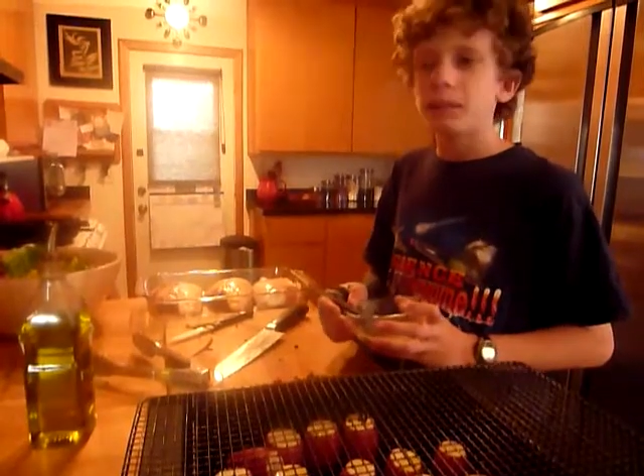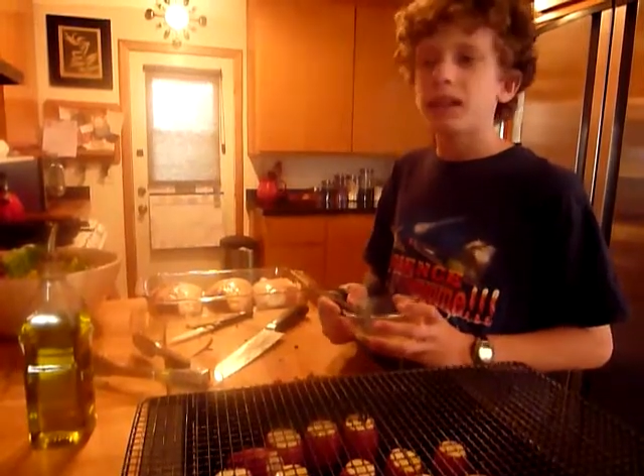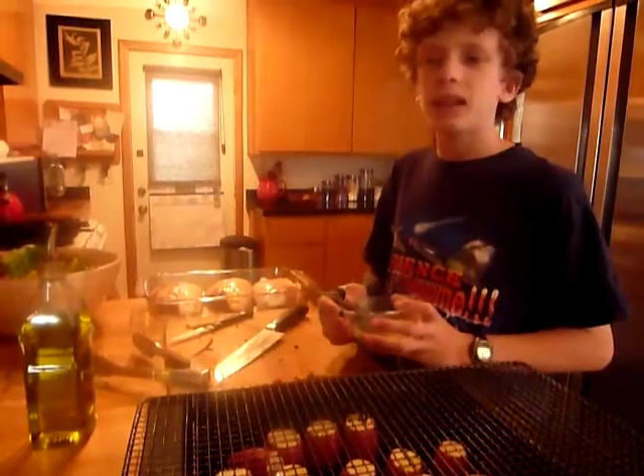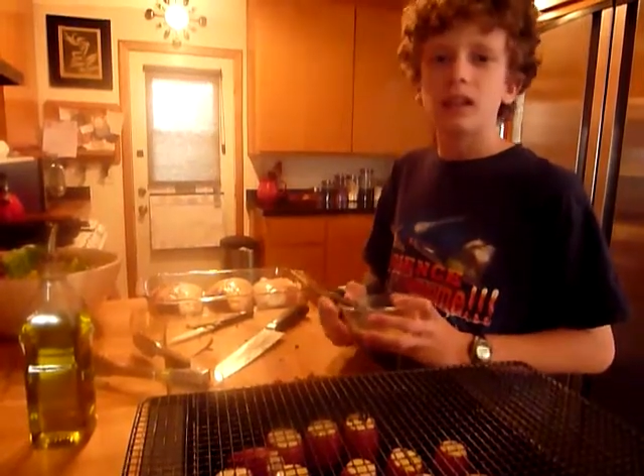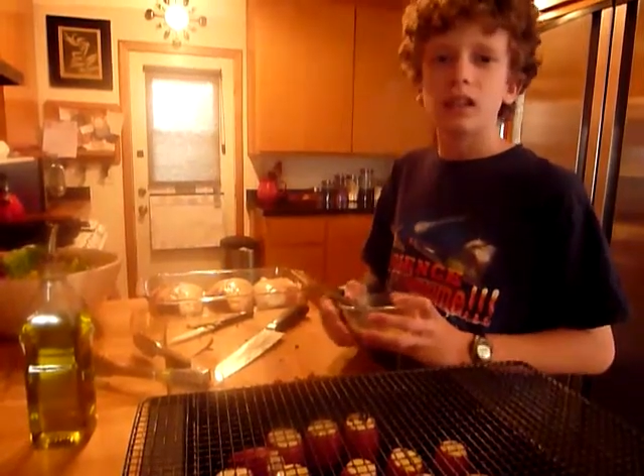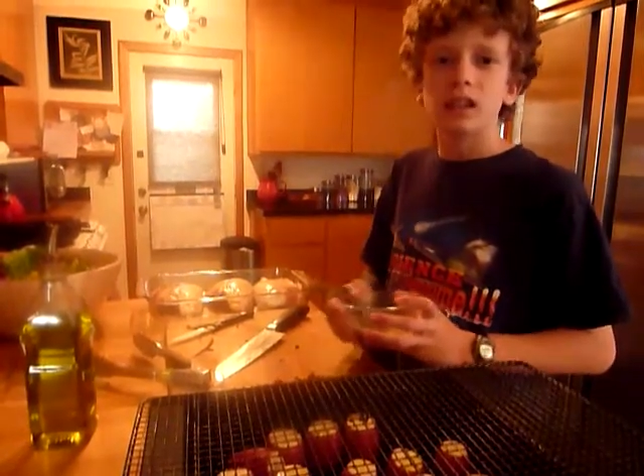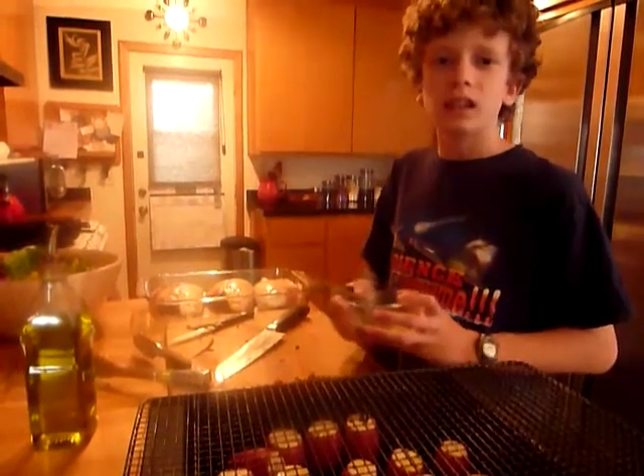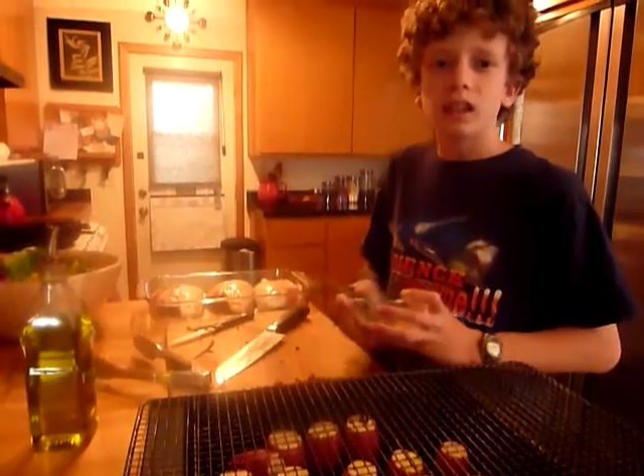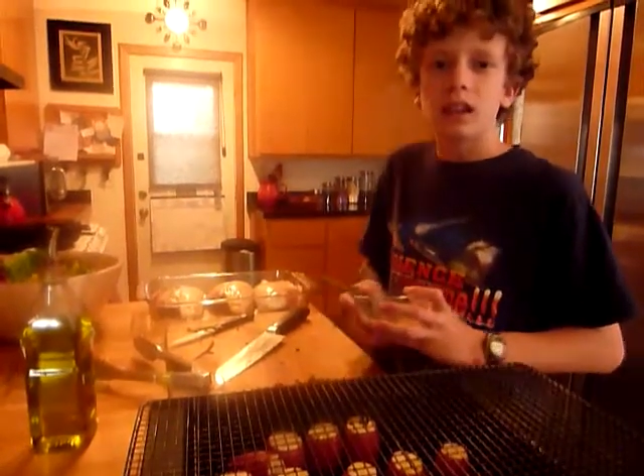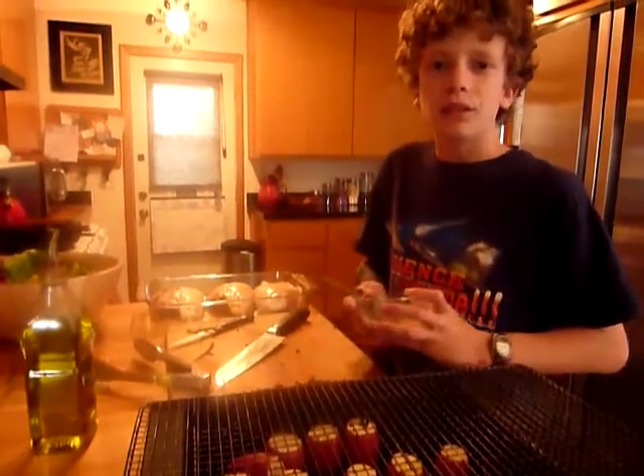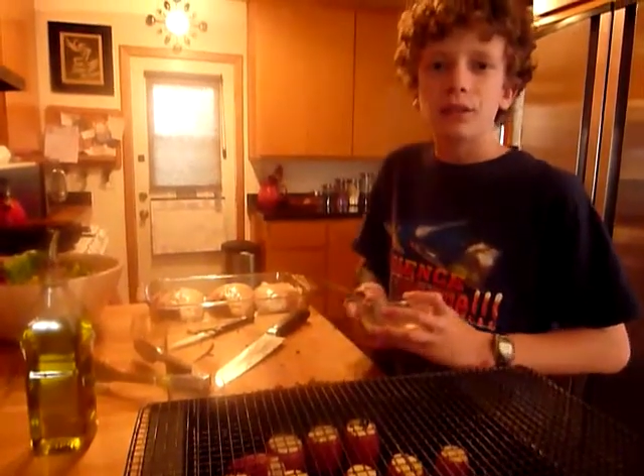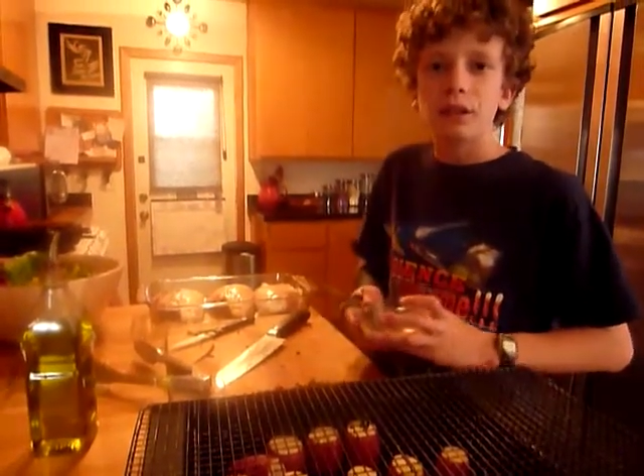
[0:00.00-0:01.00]
like a
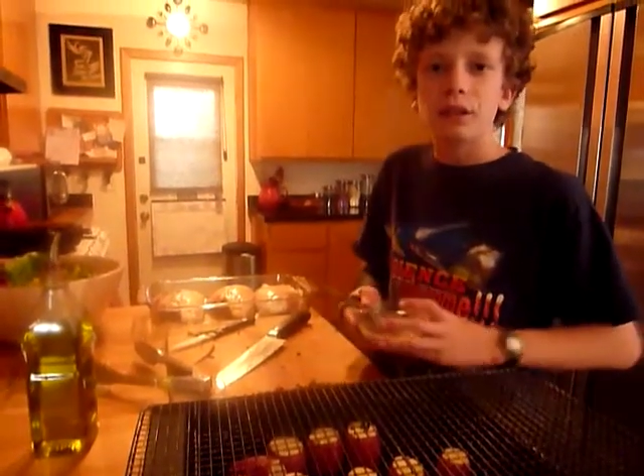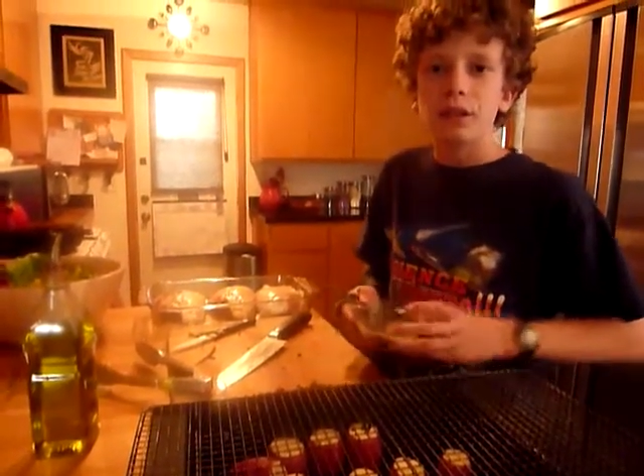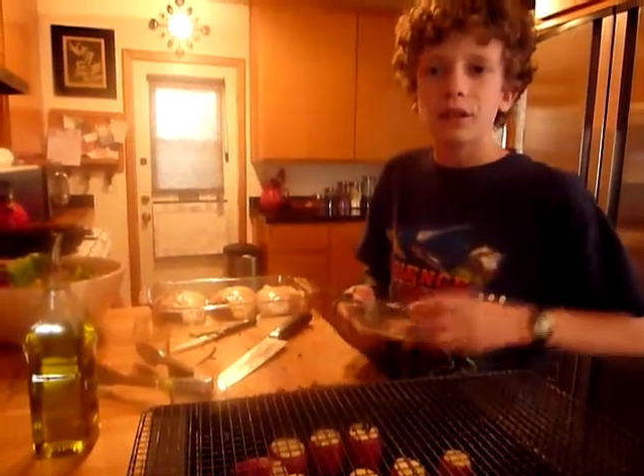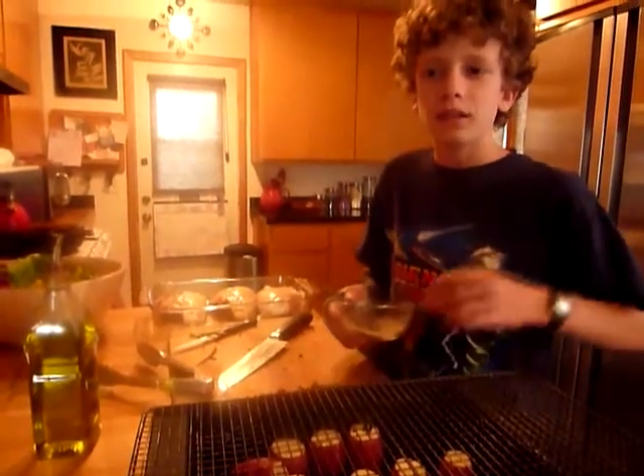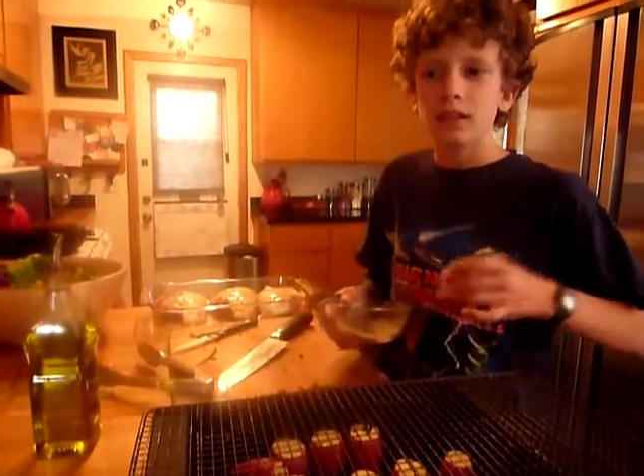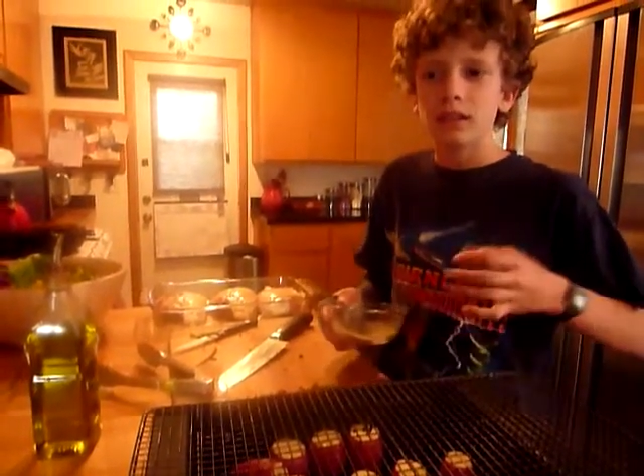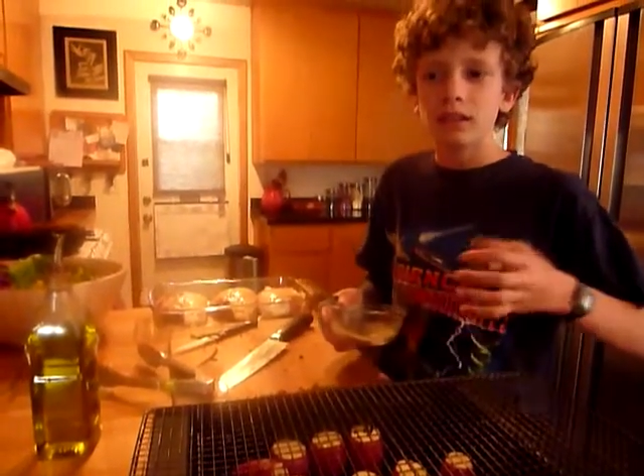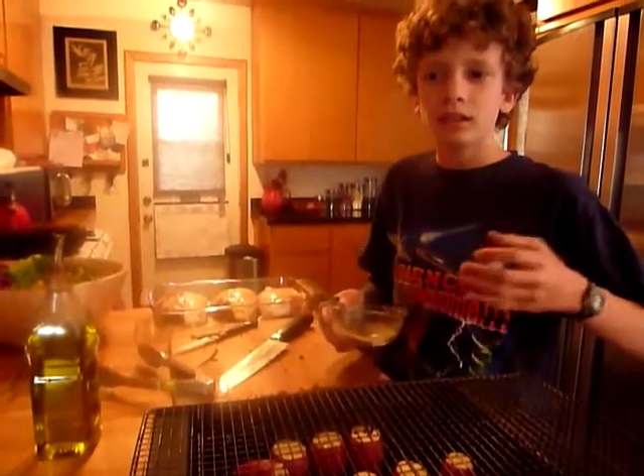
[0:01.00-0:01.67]
kind of a